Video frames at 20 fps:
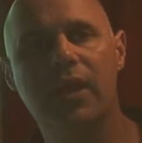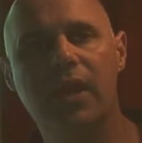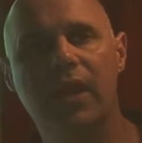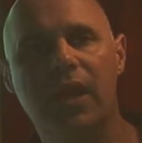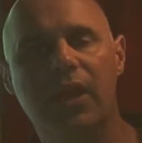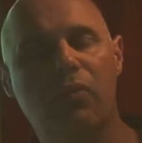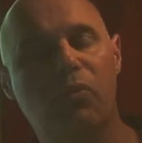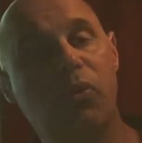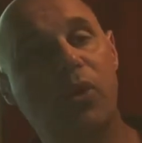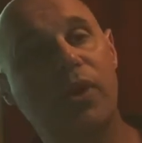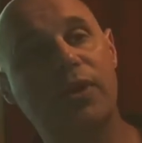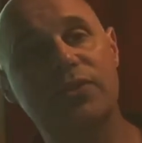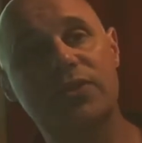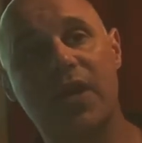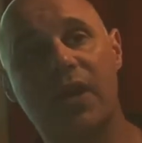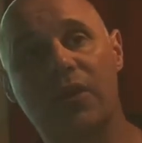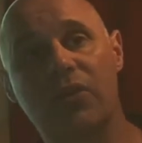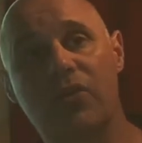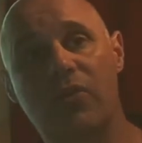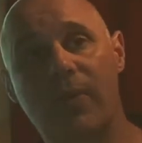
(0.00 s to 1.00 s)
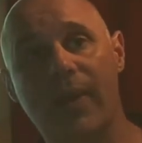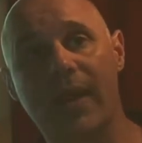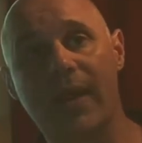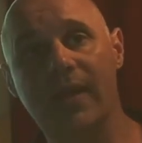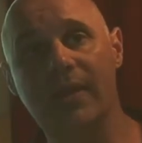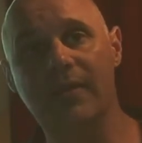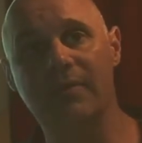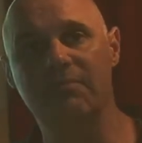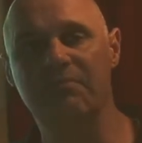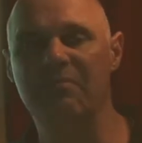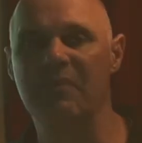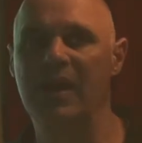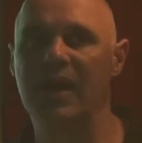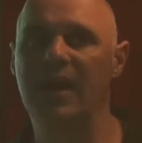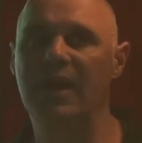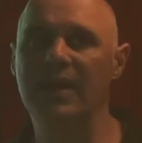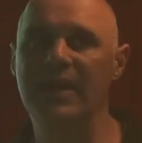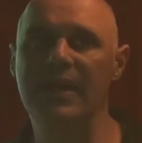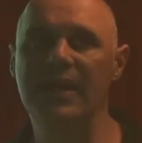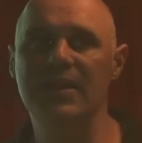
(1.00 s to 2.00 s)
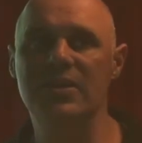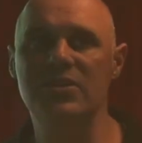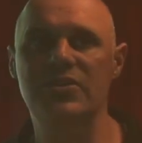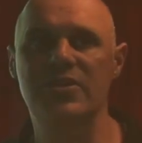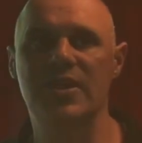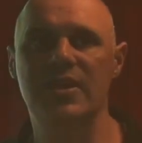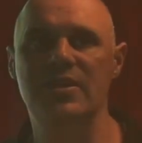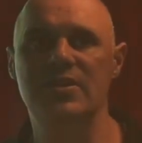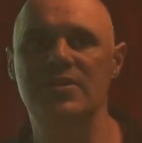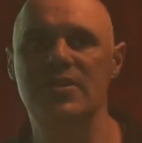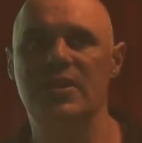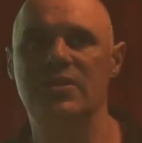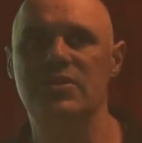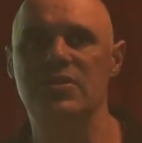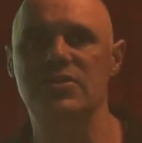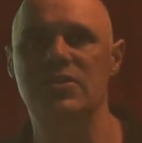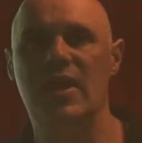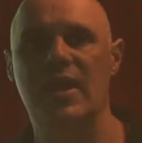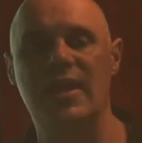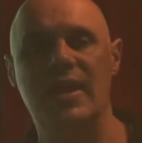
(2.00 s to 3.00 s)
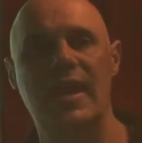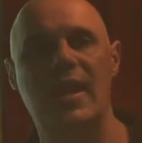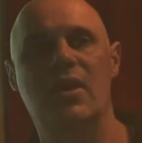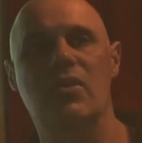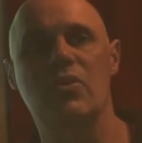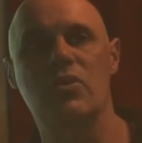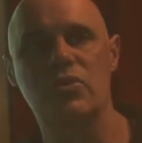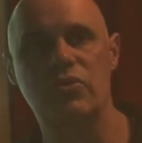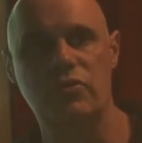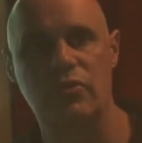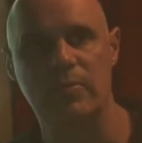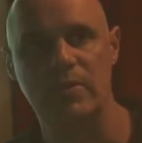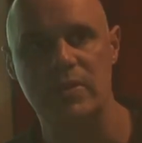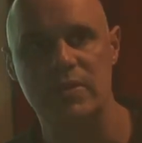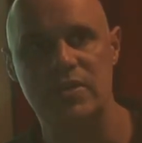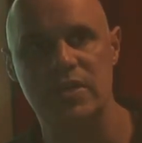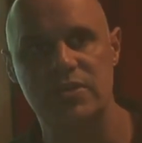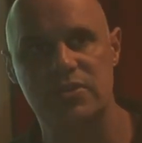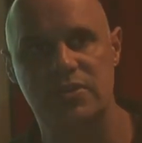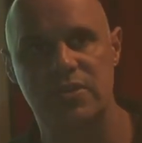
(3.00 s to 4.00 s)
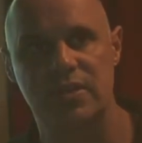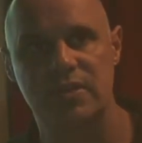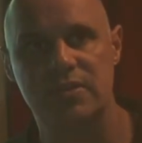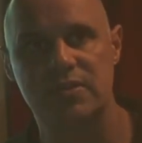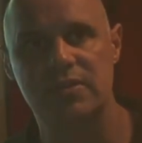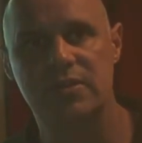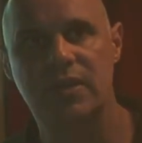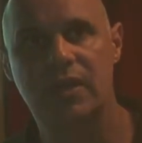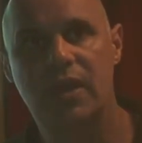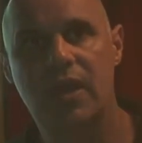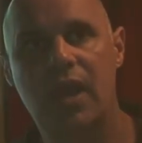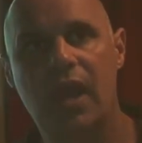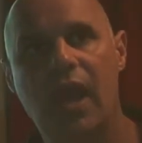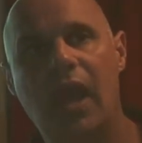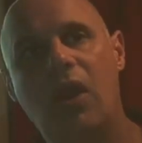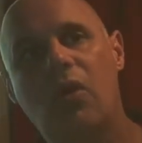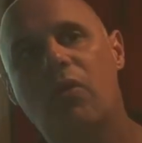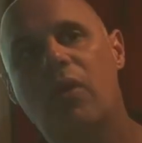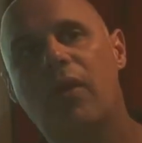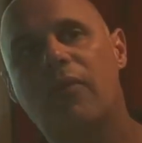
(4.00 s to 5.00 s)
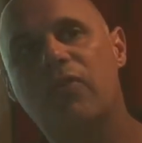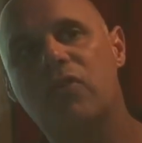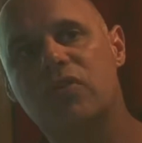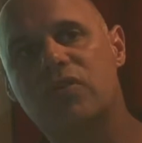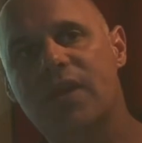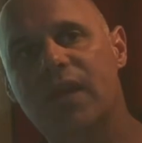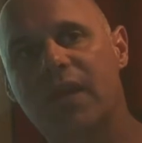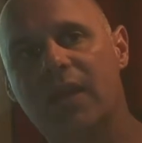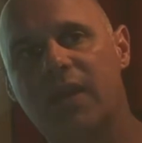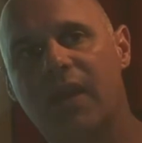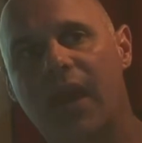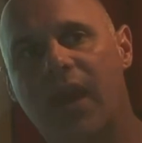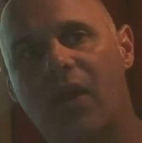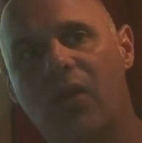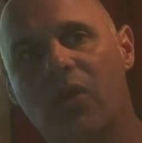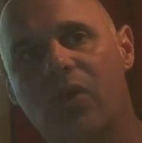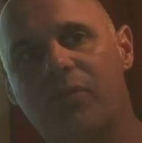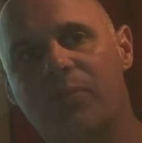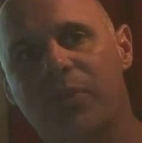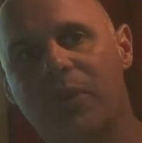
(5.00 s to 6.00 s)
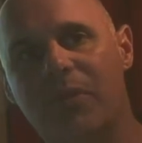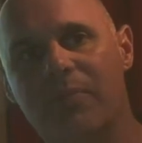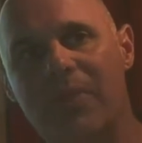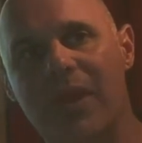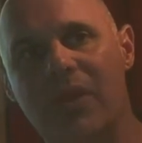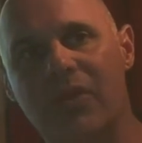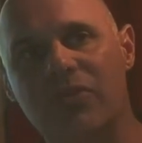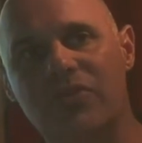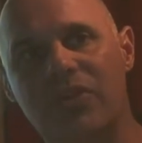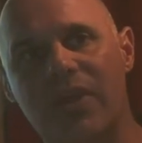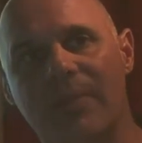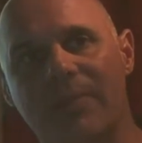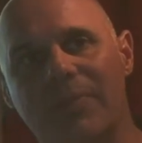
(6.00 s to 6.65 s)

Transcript: It works out great against things such as like arrows from a distance. However, if you take an arrow and put a metal tip